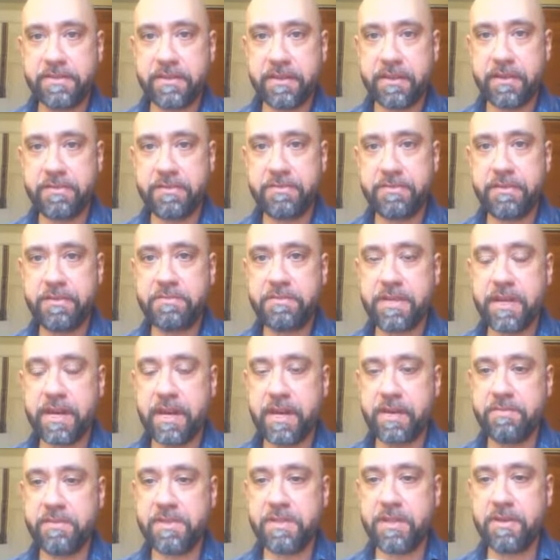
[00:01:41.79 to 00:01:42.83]
a few
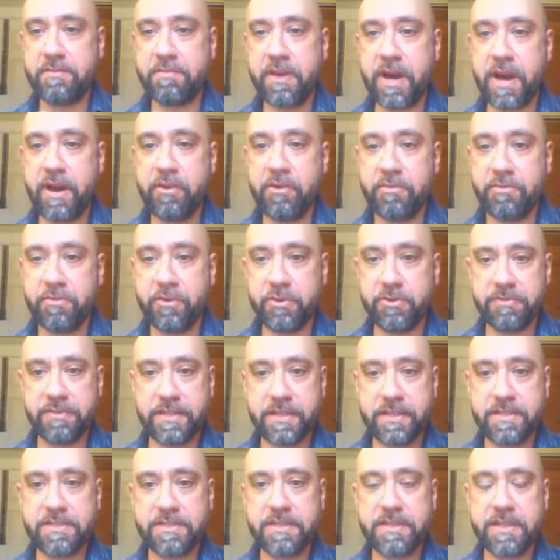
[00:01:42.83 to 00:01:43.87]
times about
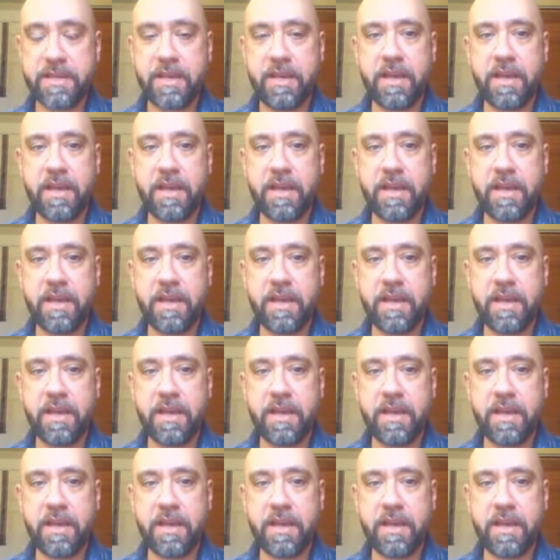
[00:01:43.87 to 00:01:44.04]
movies.